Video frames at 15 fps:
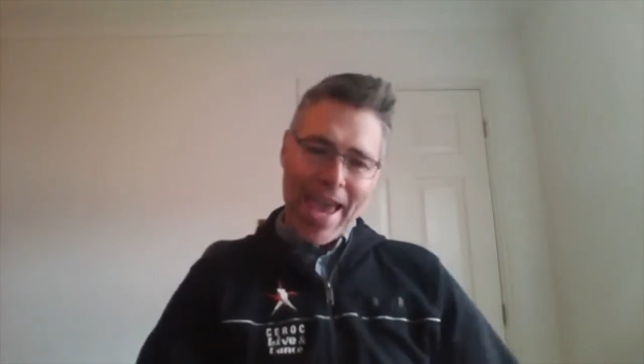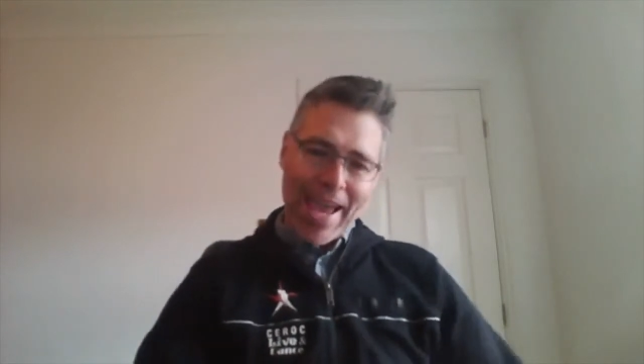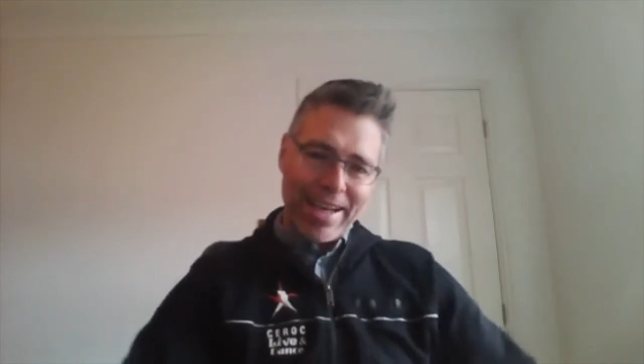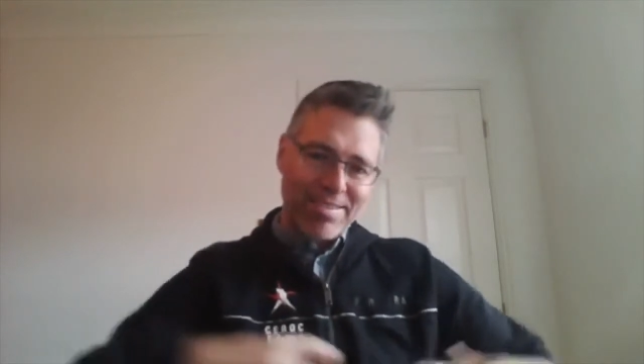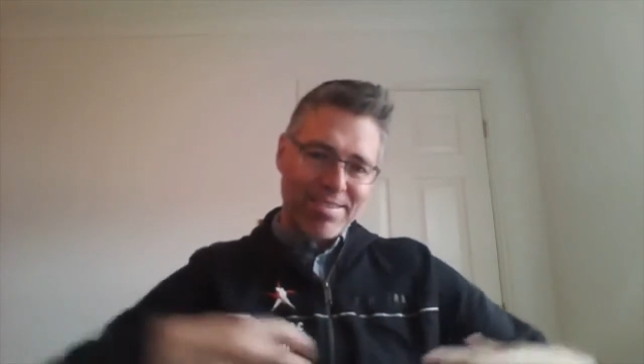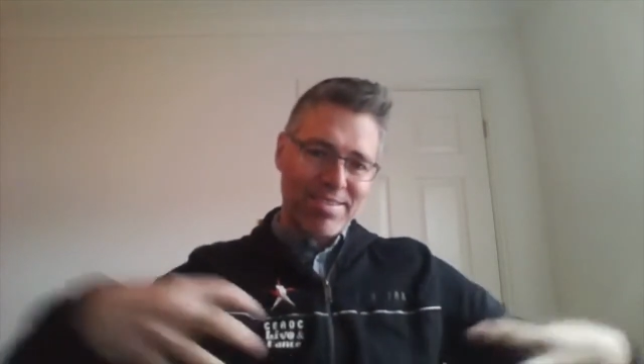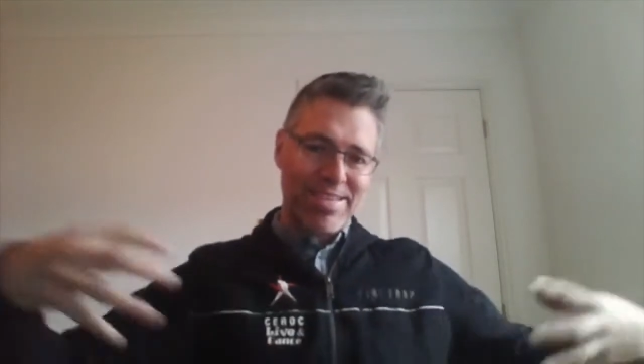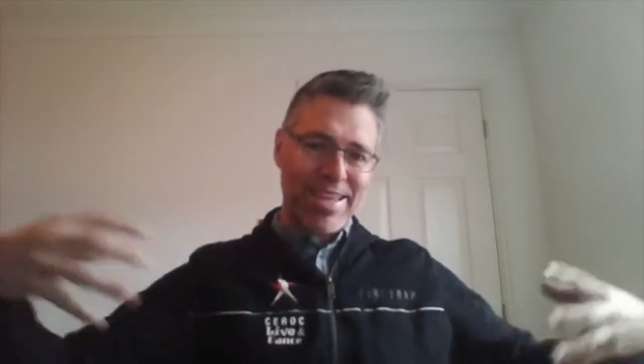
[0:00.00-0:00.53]

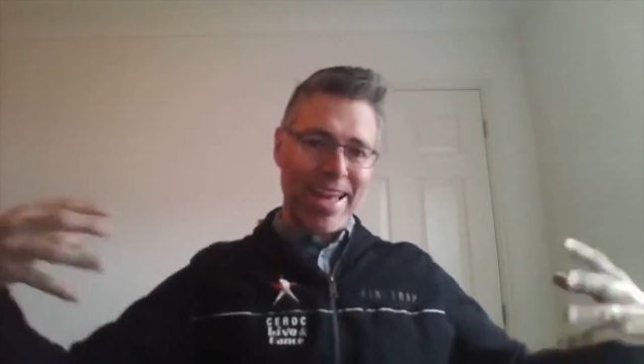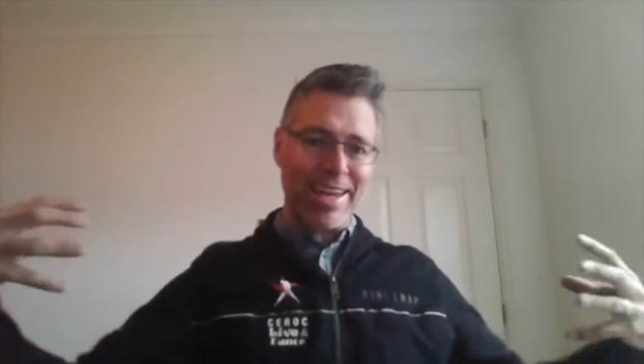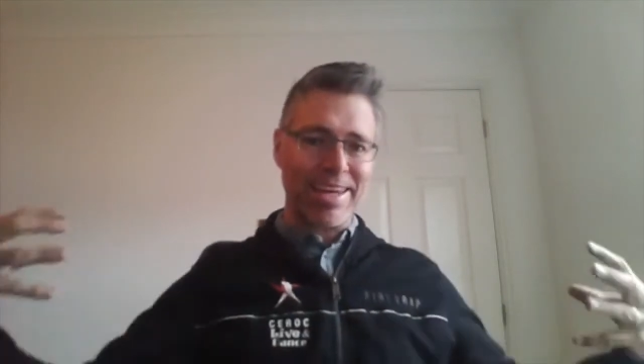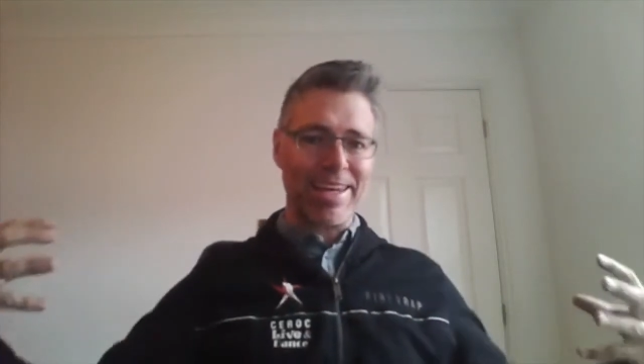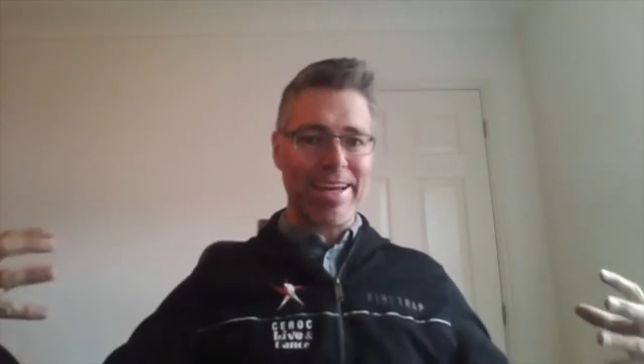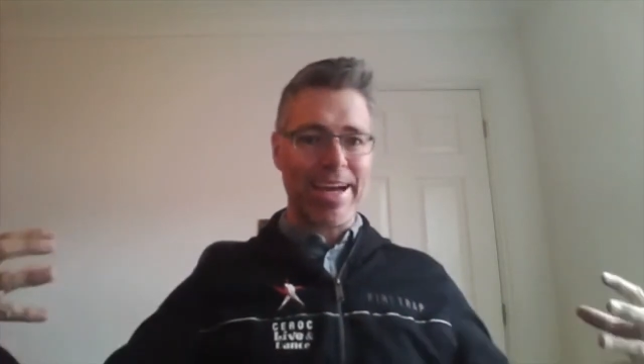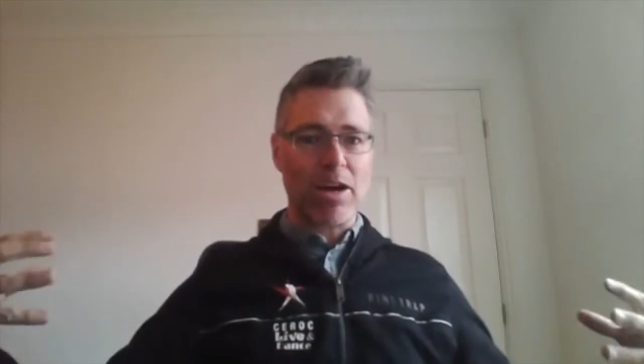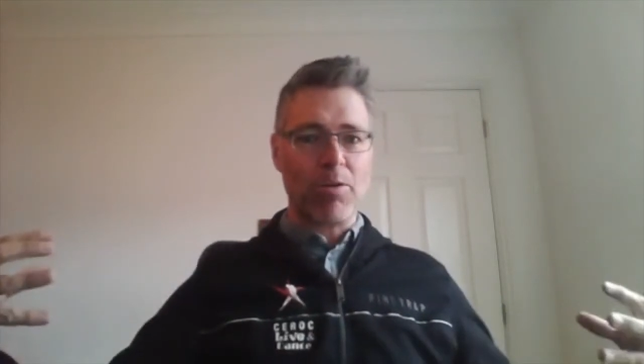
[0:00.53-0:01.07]

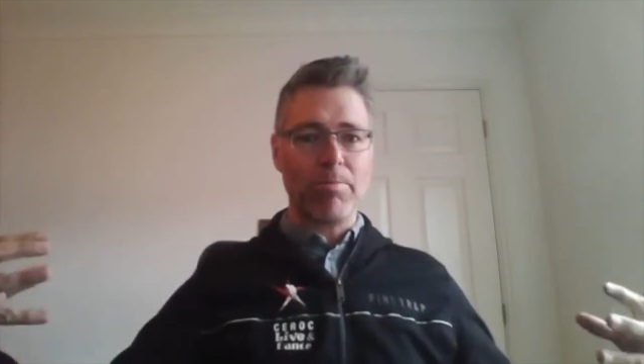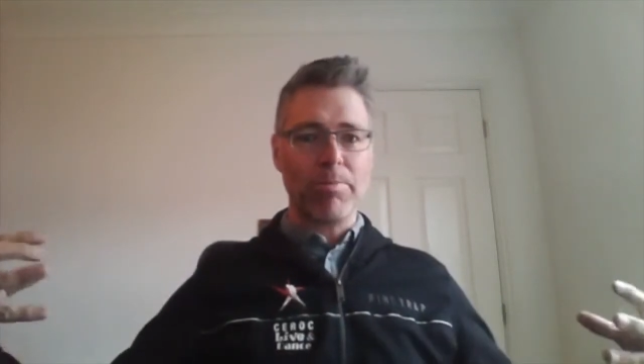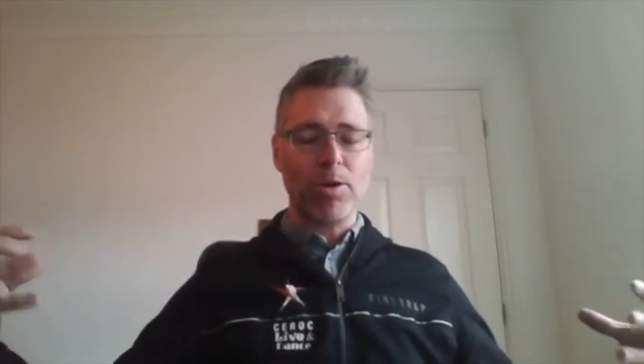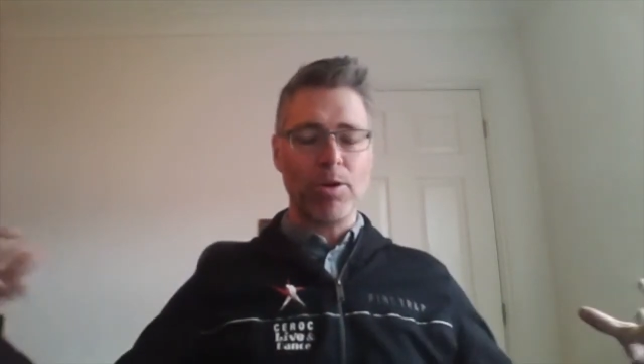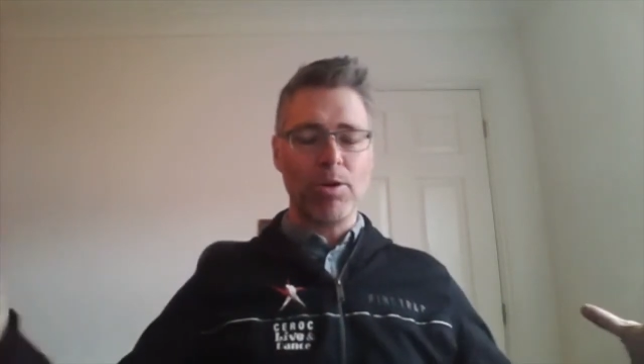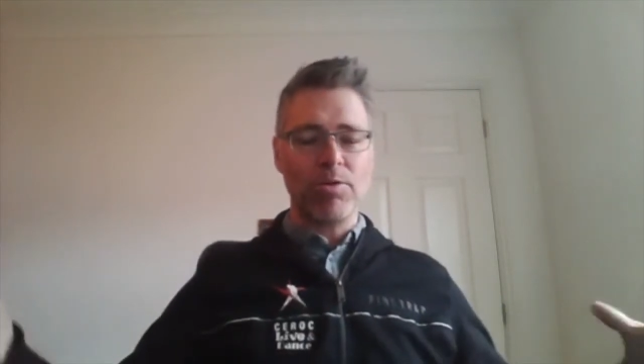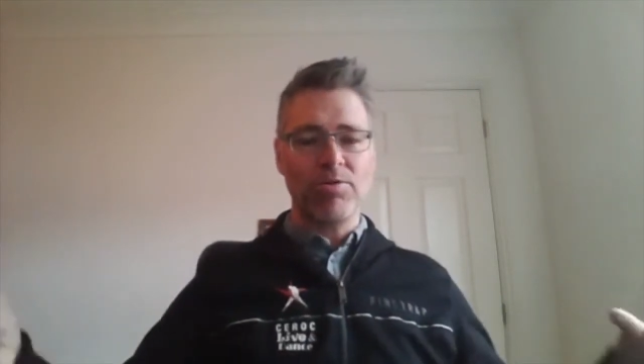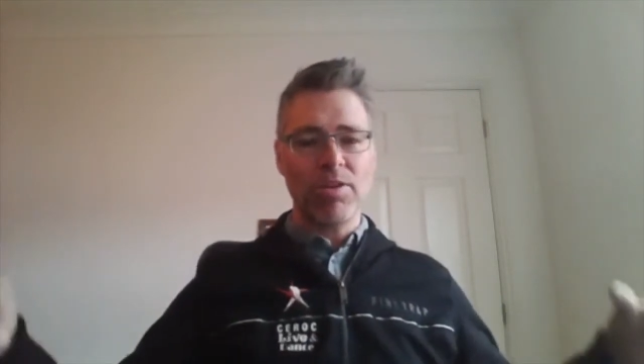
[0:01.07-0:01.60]
extending out
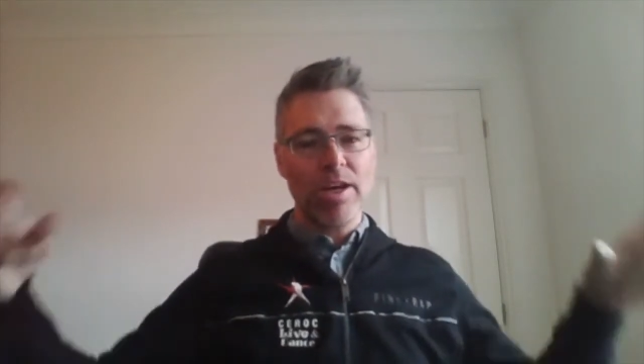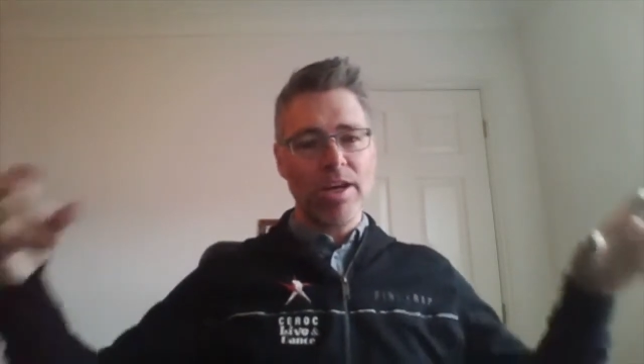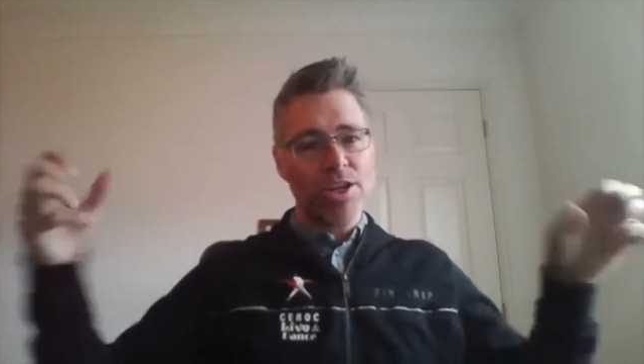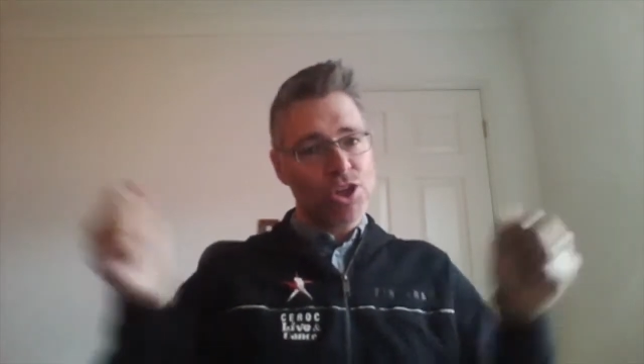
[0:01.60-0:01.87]
moves,